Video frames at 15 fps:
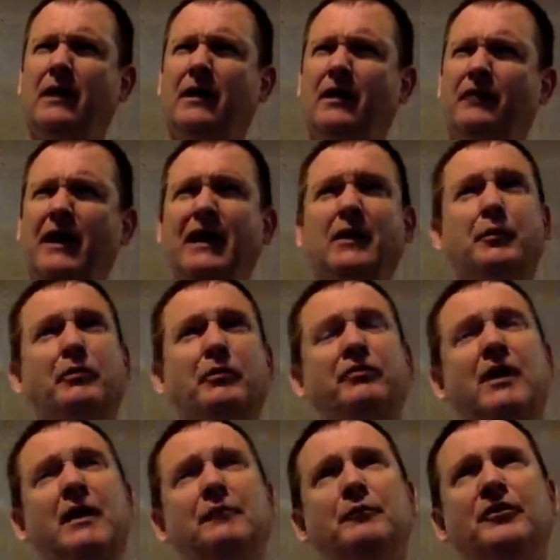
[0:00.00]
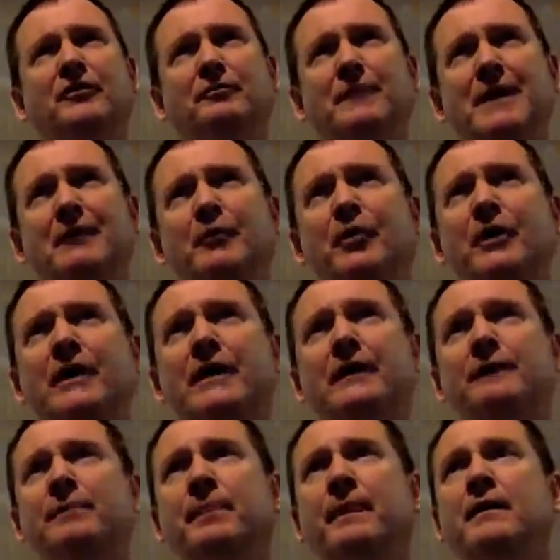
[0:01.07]
available frames of memory,
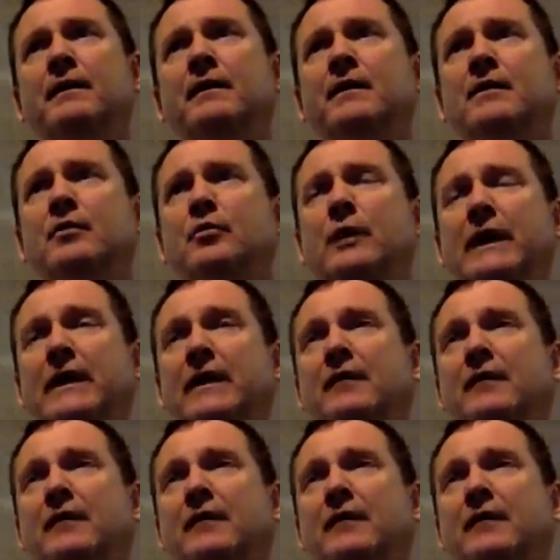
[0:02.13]
we